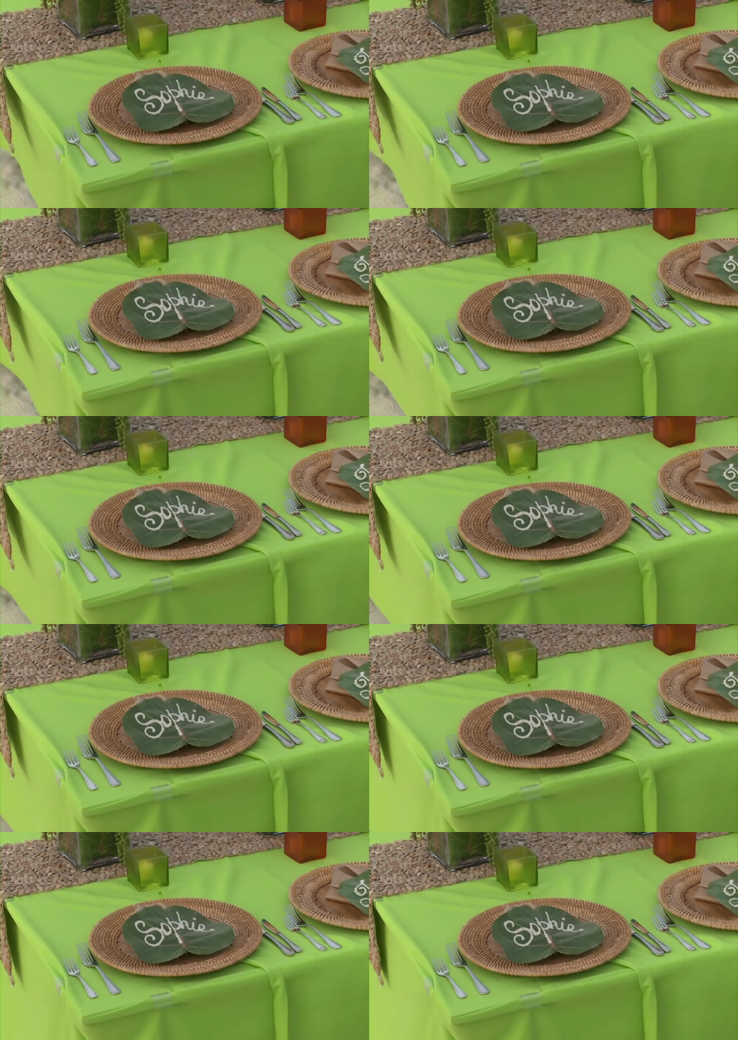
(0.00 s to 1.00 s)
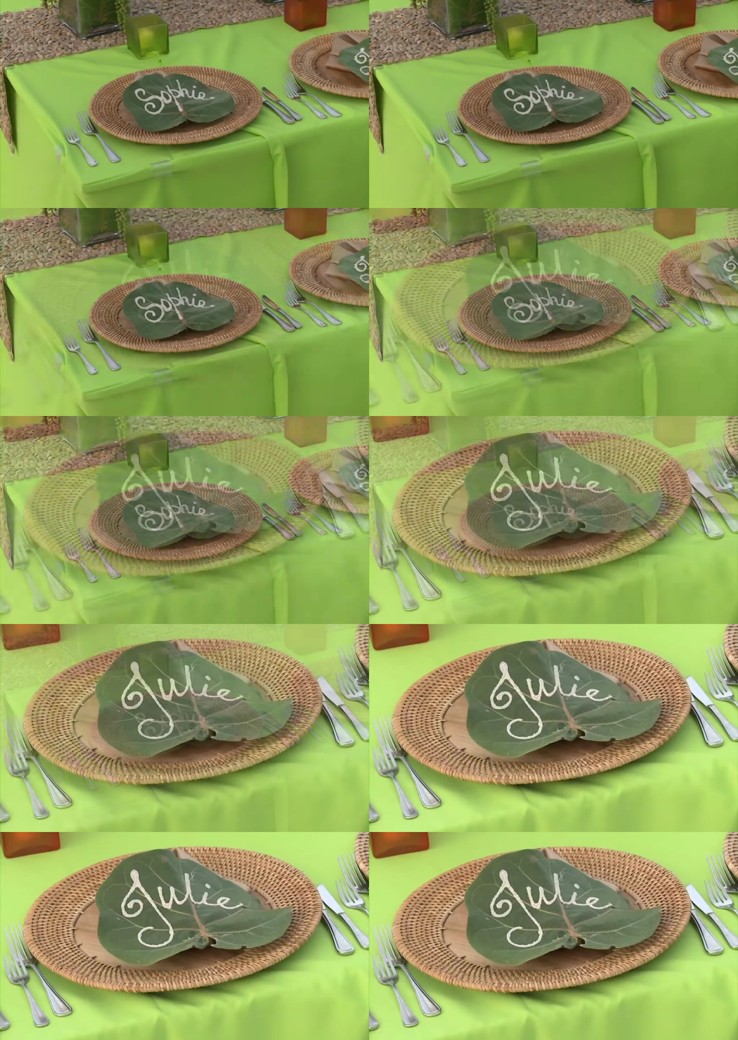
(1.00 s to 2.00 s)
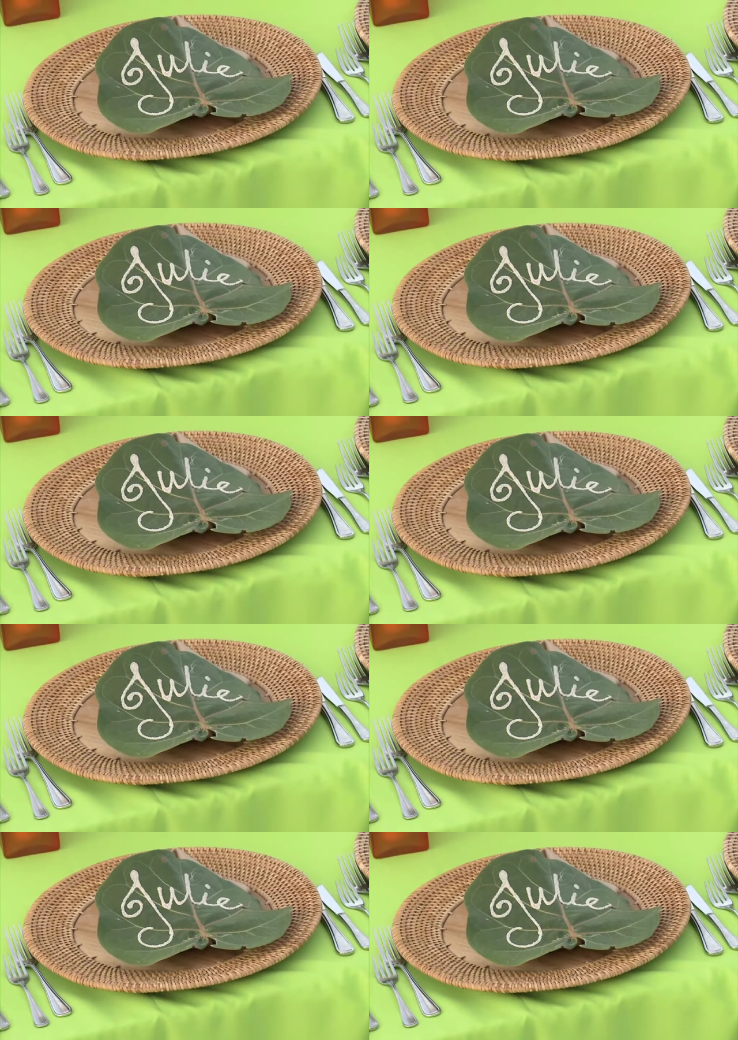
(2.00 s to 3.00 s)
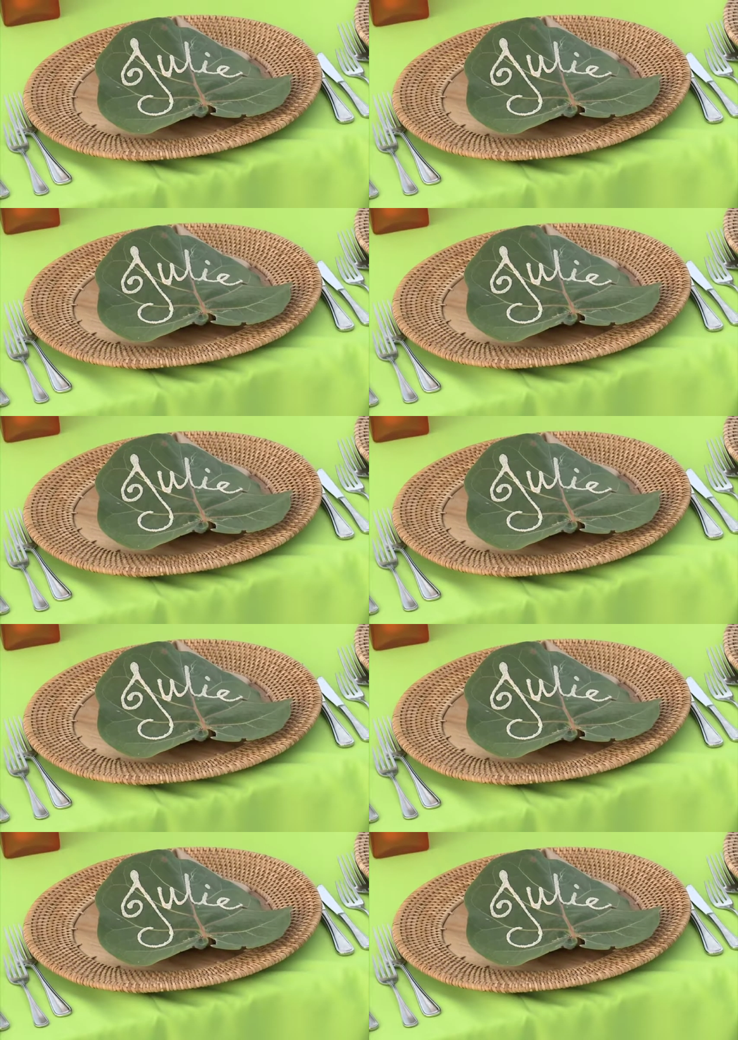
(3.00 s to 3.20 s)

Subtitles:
(no speaker visible)